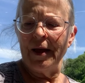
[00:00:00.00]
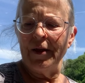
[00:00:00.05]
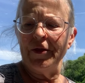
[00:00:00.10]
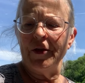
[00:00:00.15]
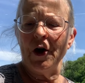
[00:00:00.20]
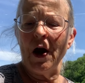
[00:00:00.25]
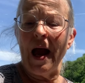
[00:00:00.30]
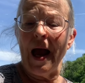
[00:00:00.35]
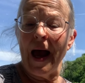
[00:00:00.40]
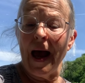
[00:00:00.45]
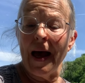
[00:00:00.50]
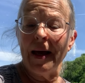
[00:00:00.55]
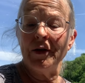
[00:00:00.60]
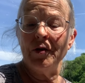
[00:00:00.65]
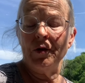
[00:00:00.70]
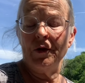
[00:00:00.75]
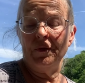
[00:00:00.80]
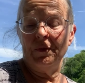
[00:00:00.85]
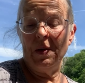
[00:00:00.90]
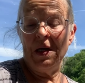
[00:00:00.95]
there had
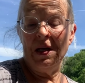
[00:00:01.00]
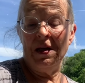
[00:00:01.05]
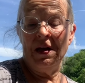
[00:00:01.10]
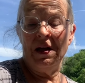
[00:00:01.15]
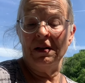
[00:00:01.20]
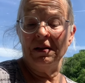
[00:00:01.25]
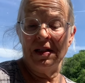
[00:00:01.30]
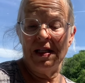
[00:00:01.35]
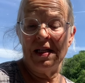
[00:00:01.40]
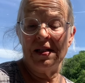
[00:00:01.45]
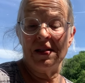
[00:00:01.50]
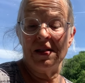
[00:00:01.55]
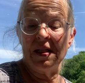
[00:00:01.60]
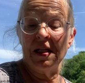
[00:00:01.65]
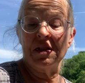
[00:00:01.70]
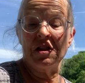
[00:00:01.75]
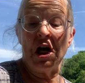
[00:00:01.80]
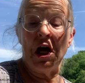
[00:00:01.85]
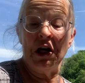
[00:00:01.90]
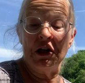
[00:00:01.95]
to have been at least
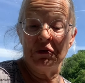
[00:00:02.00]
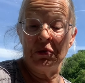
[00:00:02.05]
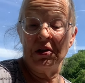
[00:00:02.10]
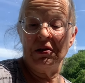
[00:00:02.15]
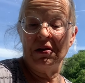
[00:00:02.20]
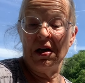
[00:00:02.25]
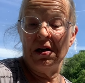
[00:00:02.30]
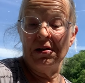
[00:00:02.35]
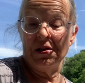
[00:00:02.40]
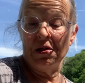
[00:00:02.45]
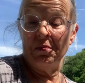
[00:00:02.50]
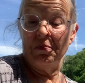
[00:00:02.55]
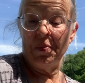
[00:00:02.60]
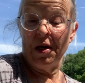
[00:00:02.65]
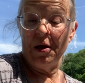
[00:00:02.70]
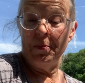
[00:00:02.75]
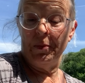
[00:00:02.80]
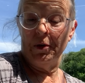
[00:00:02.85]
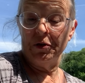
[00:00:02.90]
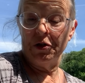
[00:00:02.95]
600,000
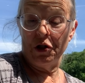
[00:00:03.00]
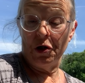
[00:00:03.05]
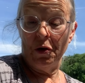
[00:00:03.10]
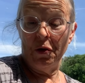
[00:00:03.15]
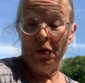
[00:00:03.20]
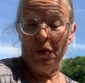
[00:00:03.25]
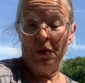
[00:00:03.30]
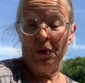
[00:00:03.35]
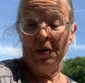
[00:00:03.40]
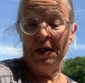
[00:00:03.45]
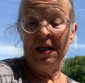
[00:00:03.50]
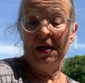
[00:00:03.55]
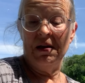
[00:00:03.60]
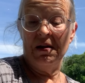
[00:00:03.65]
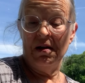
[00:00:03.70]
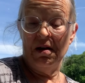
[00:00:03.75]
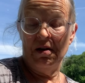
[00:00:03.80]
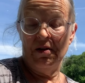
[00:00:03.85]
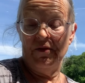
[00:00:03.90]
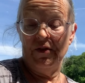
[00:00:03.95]
people total
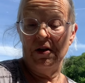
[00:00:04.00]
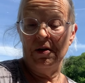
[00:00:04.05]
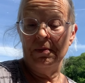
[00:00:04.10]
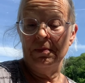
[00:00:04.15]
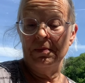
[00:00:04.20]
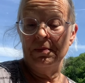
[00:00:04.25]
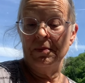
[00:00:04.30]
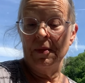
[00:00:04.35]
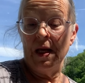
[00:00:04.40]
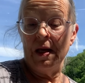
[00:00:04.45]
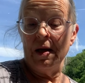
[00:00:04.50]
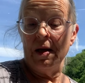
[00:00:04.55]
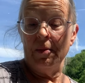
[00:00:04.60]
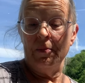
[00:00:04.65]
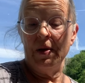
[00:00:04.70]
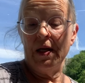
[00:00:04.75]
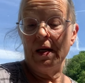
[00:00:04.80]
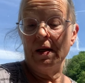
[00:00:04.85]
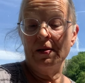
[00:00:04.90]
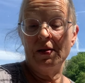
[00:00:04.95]
in Nineveh
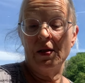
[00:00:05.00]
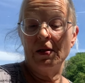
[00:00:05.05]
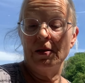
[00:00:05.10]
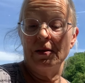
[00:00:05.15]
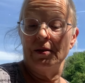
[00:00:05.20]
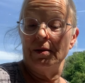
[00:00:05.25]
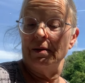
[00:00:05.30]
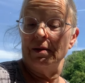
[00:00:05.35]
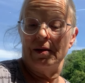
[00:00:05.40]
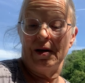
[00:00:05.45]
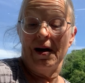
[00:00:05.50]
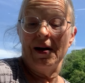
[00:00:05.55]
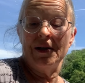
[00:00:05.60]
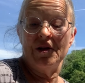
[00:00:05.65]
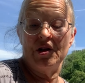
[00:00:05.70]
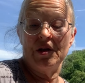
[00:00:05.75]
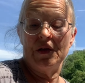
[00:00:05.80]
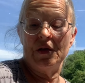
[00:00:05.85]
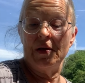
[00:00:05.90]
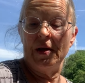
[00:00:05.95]
because God
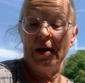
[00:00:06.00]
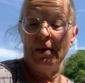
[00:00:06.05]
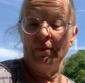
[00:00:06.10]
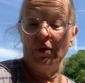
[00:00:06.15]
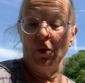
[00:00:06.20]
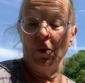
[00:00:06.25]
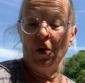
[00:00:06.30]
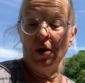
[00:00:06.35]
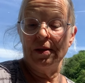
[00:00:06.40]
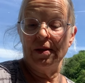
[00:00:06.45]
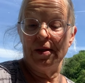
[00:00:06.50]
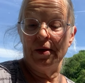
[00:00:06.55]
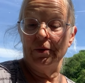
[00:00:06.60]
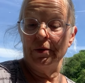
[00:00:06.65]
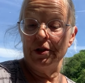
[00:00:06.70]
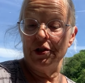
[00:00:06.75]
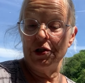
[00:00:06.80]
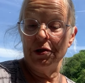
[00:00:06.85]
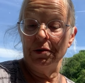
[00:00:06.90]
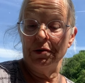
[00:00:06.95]
just named the ones that
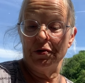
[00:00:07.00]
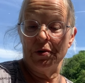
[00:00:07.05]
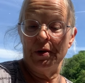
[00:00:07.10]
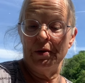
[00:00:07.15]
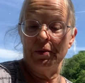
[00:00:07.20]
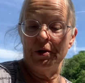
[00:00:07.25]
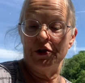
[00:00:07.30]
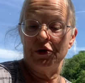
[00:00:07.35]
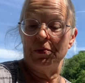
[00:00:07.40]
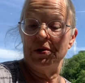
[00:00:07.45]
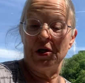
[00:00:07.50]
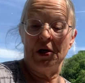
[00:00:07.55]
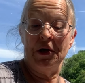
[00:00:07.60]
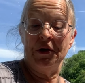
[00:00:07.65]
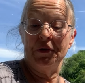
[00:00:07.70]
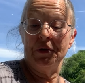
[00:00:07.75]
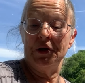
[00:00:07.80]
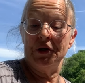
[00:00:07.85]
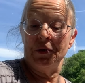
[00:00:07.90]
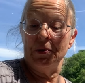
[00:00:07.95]
were children, which was
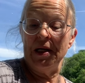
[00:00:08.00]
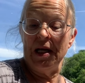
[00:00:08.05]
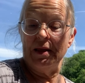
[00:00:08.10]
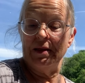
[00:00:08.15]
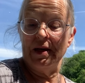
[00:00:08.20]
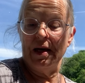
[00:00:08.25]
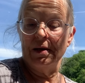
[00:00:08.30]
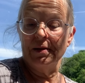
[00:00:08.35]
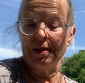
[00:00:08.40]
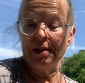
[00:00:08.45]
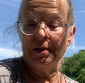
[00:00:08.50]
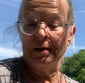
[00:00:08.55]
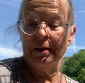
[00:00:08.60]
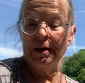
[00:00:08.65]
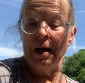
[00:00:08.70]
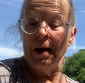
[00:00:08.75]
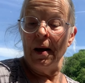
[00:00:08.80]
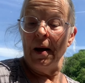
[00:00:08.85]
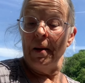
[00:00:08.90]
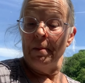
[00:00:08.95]
120,000.
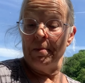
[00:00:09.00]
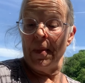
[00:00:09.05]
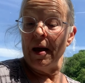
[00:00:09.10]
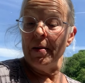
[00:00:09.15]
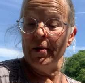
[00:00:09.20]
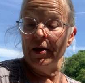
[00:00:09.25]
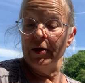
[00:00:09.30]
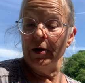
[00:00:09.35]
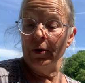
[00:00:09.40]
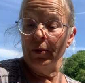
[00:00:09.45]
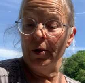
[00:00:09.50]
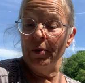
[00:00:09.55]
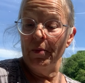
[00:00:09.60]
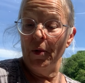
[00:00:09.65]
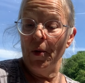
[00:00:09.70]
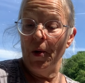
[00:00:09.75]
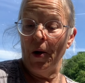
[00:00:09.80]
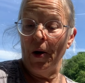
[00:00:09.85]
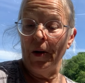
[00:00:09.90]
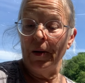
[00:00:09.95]
Maybe there were
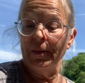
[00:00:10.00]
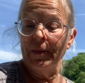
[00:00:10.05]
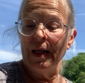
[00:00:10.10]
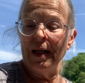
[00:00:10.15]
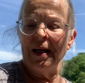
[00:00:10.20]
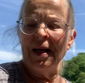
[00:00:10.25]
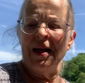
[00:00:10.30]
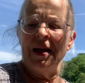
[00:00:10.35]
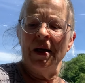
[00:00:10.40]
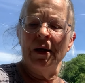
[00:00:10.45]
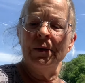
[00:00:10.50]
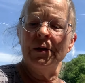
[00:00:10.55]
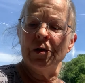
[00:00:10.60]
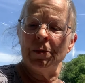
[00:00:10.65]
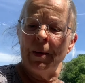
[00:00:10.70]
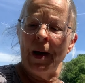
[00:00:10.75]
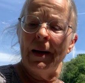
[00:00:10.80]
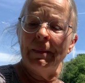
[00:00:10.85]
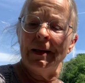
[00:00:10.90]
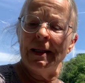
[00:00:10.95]
more. It was
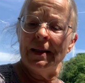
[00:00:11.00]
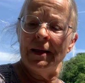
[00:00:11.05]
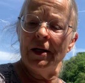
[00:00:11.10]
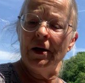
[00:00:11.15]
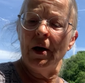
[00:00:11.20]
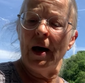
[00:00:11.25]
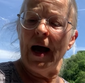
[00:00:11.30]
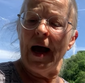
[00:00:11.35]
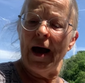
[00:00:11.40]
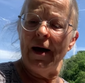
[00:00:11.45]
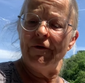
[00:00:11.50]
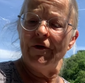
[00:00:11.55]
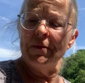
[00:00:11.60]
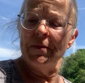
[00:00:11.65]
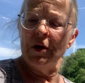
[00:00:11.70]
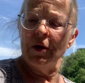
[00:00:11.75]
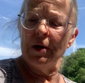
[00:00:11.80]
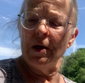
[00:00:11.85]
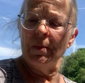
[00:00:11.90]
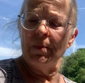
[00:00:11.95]
probably near a half a
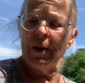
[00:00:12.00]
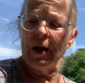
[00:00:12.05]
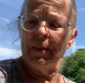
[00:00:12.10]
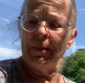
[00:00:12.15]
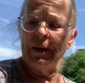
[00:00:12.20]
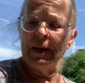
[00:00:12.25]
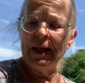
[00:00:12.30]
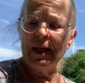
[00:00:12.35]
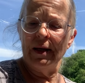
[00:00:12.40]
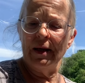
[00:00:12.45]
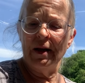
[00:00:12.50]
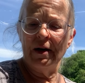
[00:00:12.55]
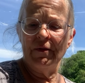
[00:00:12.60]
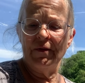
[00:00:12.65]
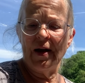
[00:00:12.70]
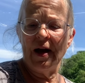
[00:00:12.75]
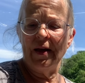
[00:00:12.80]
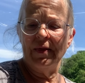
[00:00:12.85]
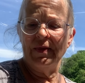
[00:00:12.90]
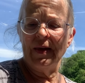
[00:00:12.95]
million people in
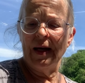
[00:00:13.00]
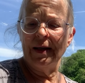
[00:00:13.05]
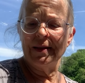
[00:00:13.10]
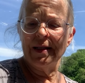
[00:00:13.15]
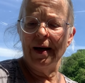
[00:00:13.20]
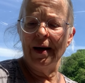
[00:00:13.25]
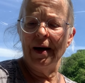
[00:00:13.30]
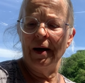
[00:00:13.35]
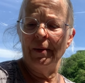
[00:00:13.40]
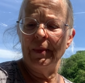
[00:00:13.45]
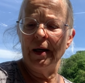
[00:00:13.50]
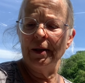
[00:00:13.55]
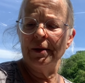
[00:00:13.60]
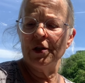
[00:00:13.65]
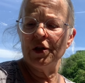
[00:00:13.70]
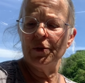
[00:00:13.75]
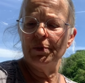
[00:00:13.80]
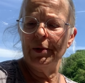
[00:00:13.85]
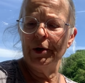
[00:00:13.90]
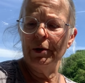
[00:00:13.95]
Nineveh at that time in
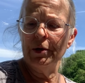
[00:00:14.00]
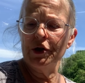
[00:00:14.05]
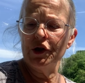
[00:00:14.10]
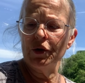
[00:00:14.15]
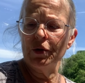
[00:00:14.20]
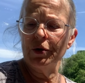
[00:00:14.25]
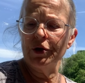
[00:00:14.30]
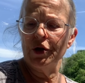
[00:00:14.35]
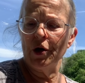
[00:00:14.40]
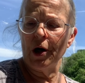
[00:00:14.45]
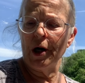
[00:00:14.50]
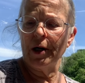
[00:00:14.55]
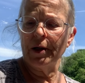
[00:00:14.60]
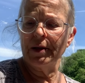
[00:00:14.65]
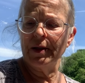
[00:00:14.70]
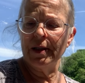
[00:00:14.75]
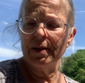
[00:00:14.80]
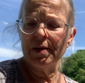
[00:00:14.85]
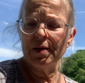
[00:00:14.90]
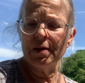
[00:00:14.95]
spiritual
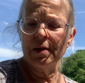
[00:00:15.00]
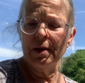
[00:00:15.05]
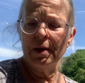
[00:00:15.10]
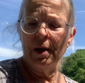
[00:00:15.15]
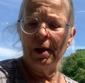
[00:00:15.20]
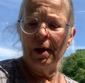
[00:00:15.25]
darkness.